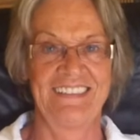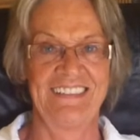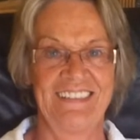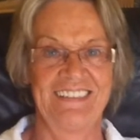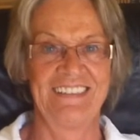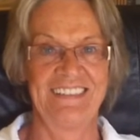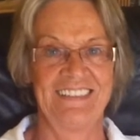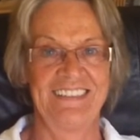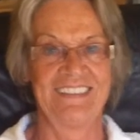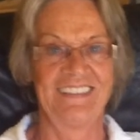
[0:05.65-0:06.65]
Can you just
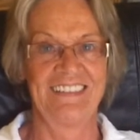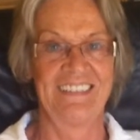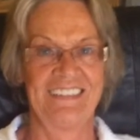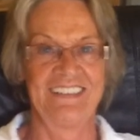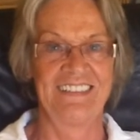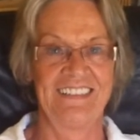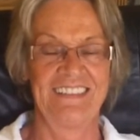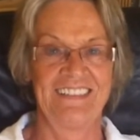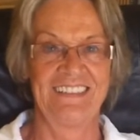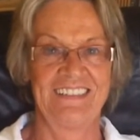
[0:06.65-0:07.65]
tell us how many
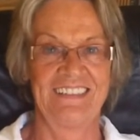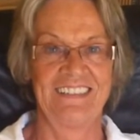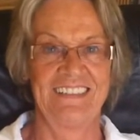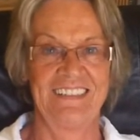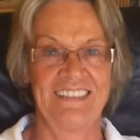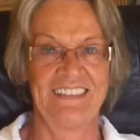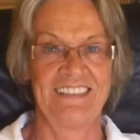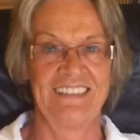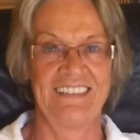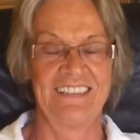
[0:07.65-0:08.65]
cigarettes you were smoking
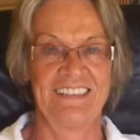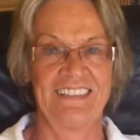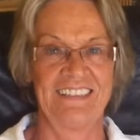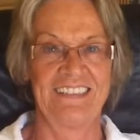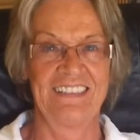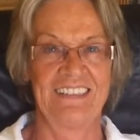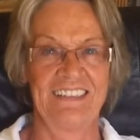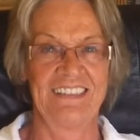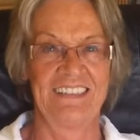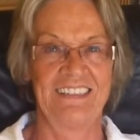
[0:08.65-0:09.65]
a day
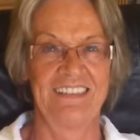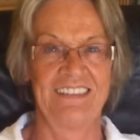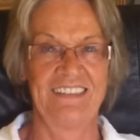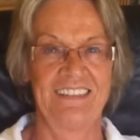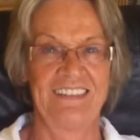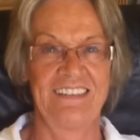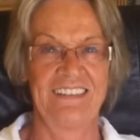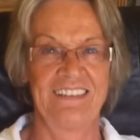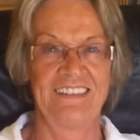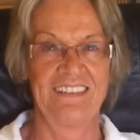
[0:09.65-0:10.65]
and for how many
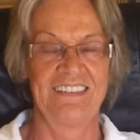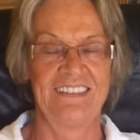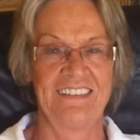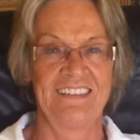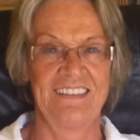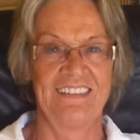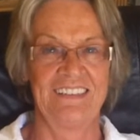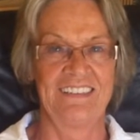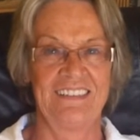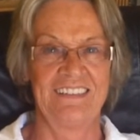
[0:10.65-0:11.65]
years you were smoking
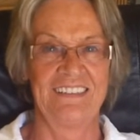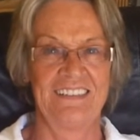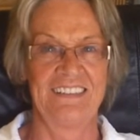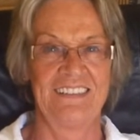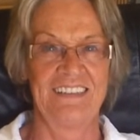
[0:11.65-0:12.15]
before the session?